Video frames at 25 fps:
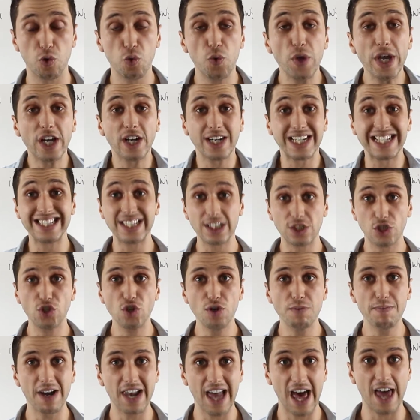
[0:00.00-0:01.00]
We
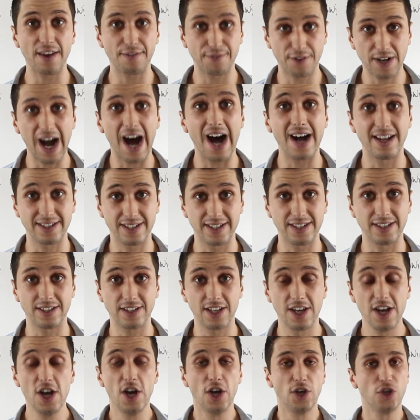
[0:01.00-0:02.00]
consume a lot of content.
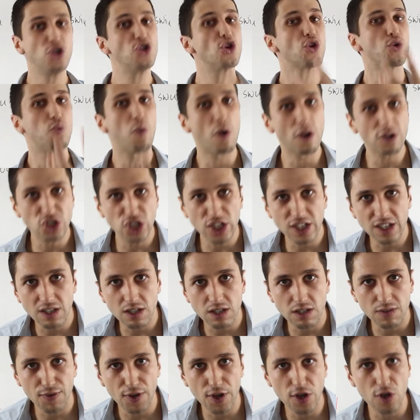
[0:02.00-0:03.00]
You're watching
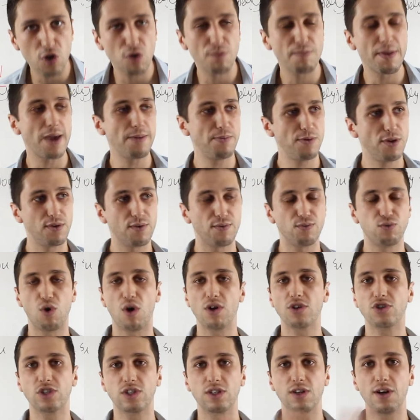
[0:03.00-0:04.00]
this video, maybe you've
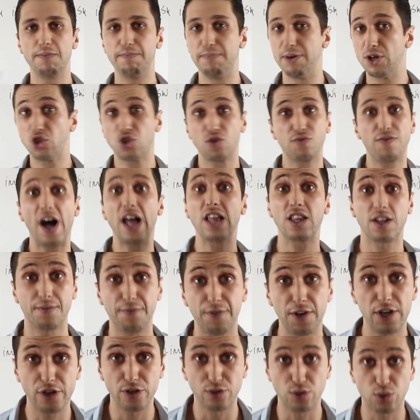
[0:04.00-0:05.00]
watched a bunch of other
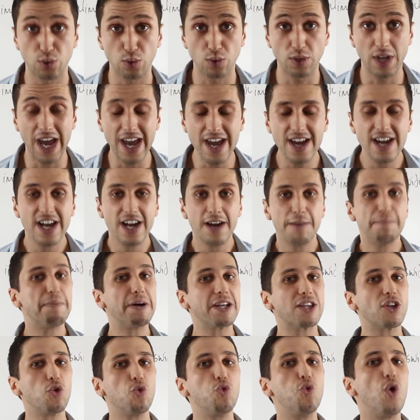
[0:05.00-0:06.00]
videos today,
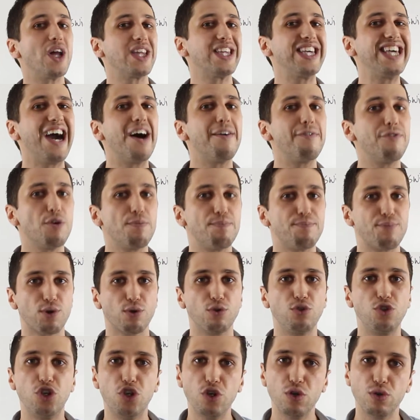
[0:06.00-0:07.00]
but what have you
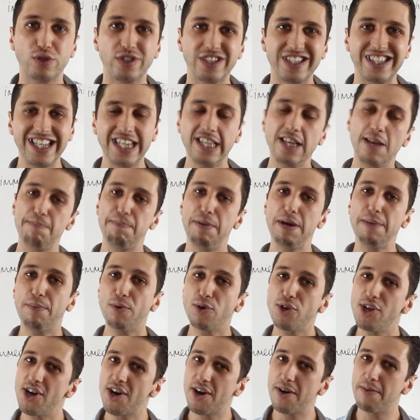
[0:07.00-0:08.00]
produced? See, the
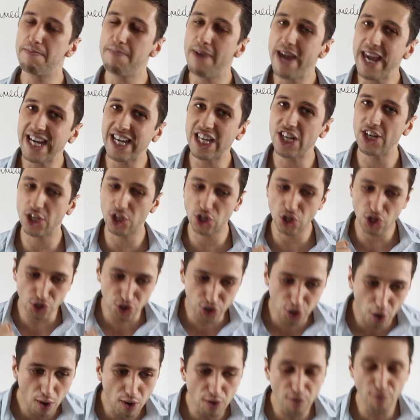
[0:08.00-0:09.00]
people that are making a
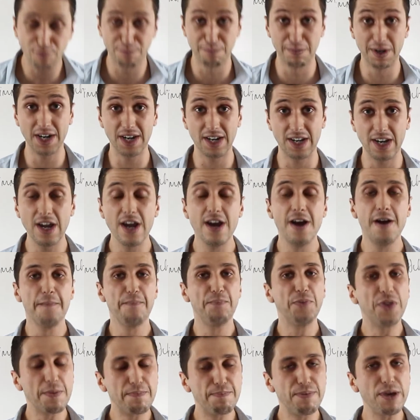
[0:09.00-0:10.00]
ton of money,
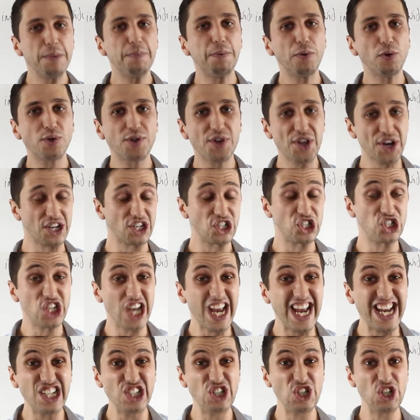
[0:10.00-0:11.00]
the people that are
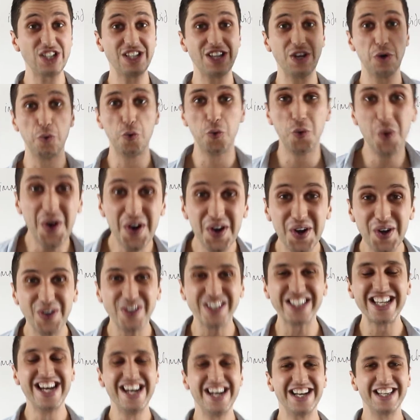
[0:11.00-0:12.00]
changing the
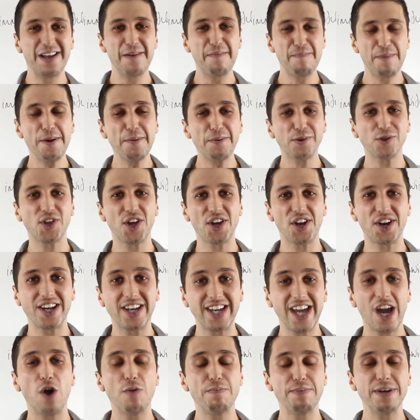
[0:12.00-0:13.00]
world, the people that are
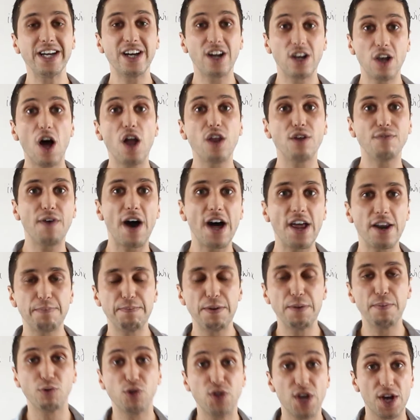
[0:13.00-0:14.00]
helping a lot of other
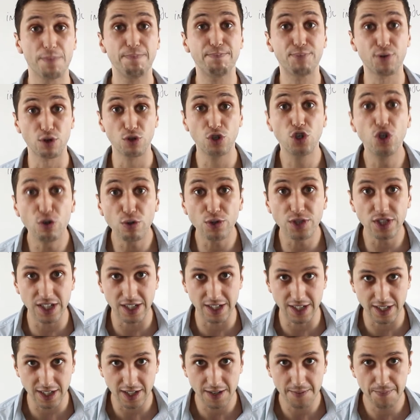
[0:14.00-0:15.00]
people, they are
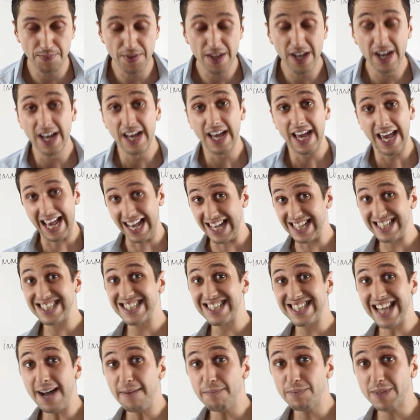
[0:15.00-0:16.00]
producing. And
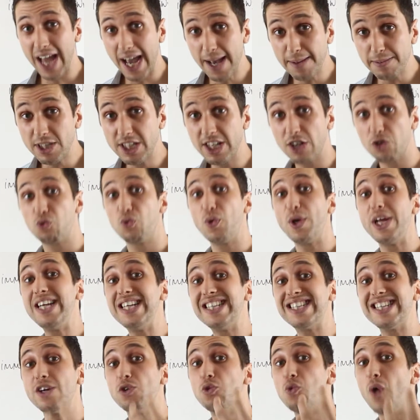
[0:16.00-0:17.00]
sometimes the
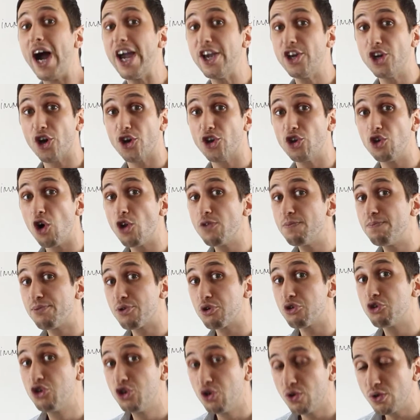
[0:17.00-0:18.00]
reason why you're not
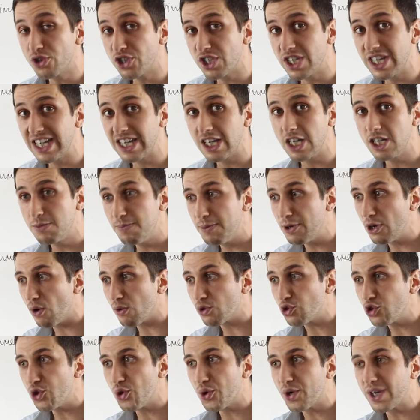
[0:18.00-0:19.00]
producing is
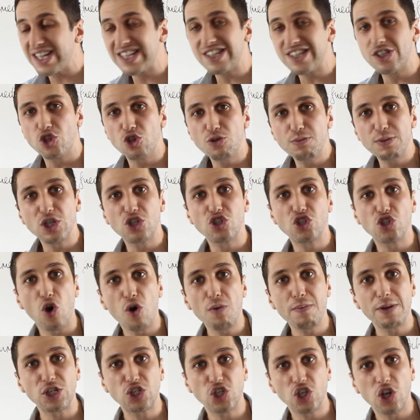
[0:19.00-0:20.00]
because you're consuming so
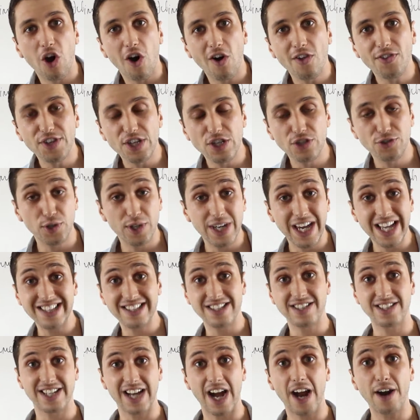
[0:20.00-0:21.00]
much content, you get
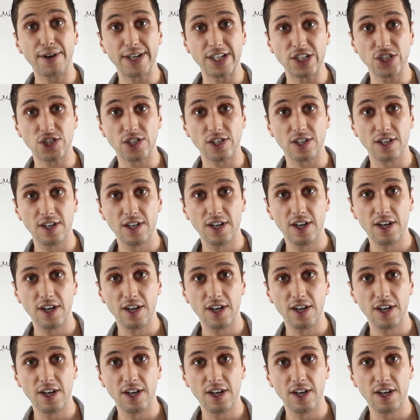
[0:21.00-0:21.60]
discouraged.